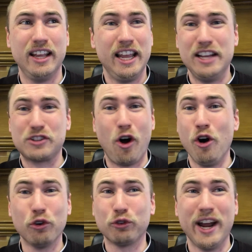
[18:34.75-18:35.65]
he's
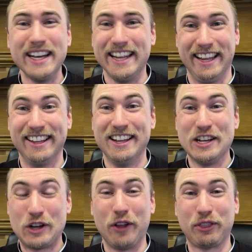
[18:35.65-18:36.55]
already
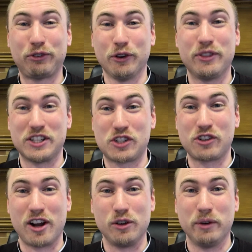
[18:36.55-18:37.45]
gone through the
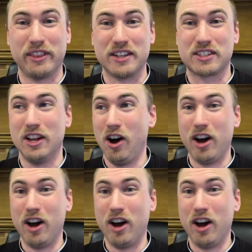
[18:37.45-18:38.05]
struggle with us